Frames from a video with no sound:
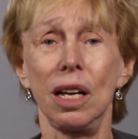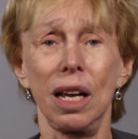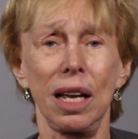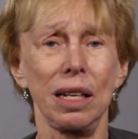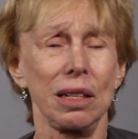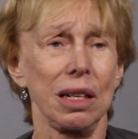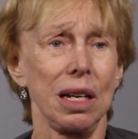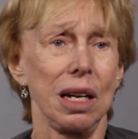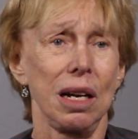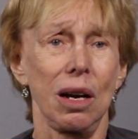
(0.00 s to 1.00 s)
And
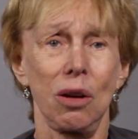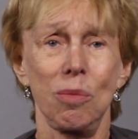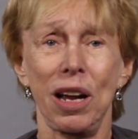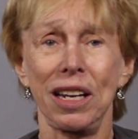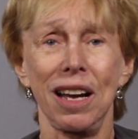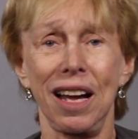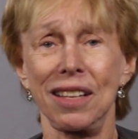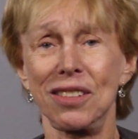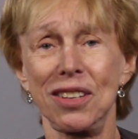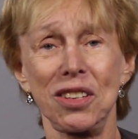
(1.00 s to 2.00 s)
oh my
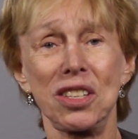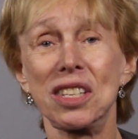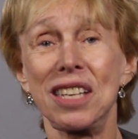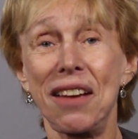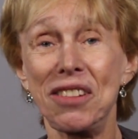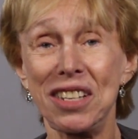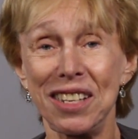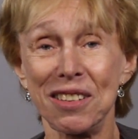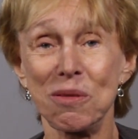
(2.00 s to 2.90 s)
God, since the 70s,